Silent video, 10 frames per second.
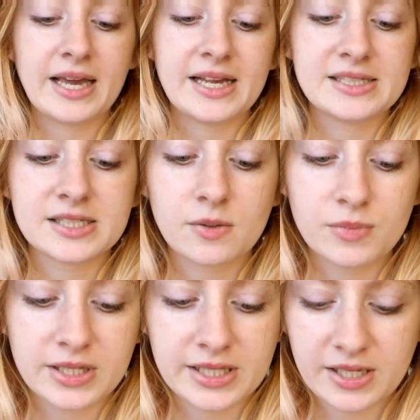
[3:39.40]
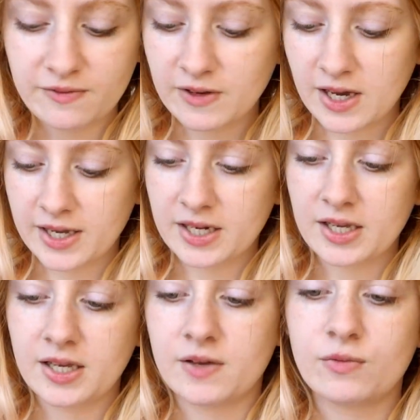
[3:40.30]
It's completely fine
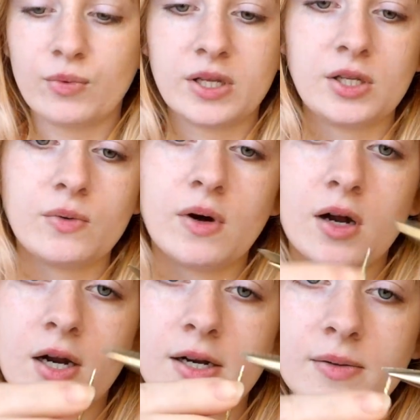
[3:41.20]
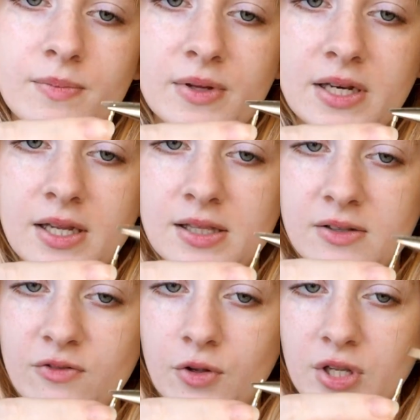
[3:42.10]
if when you are
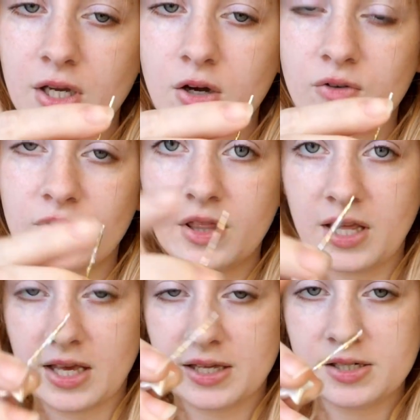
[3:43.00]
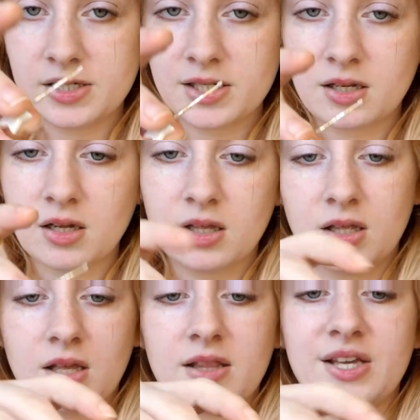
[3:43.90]
folding over the end
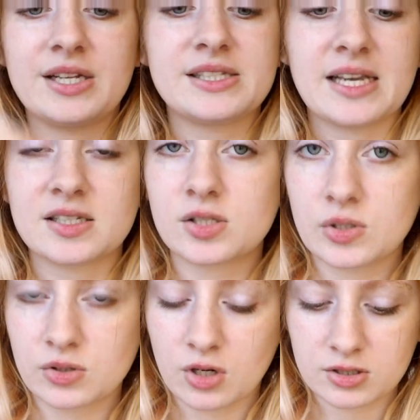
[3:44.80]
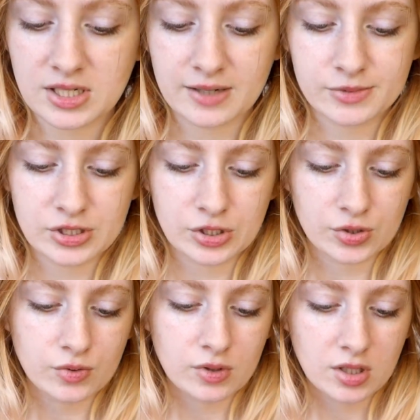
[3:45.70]
that it takes you a long time to
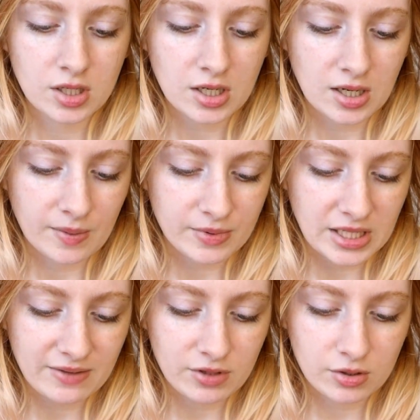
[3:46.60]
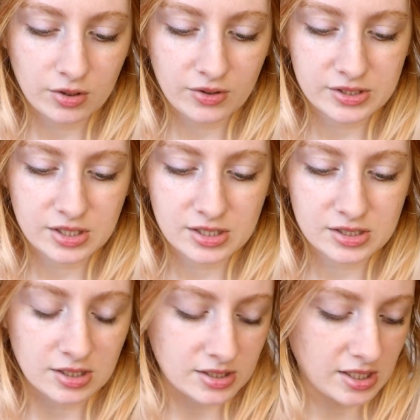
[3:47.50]
do. I believe the only reason it's
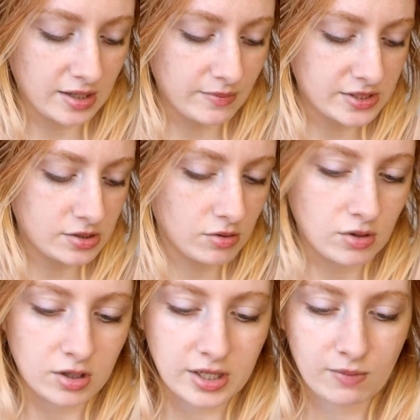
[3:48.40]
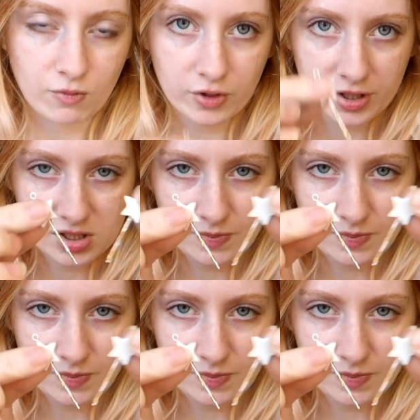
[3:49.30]
not taking me so long anymore is